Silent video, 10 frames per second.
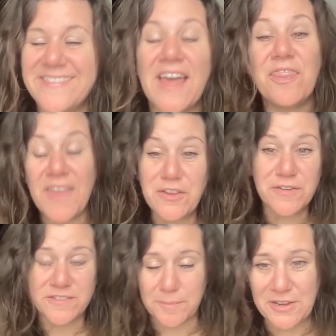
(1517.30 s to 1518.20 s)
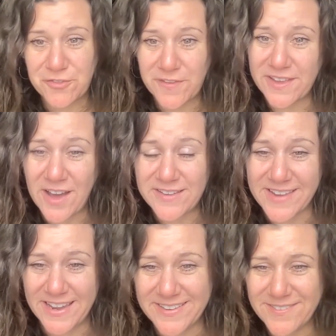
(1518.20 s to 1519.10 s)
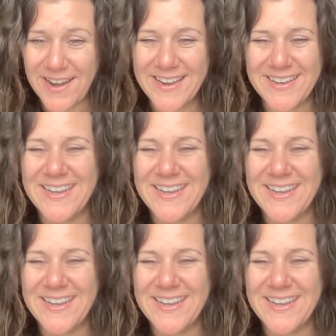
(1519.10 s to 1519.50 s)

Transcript: said, thank you so much for the content, right?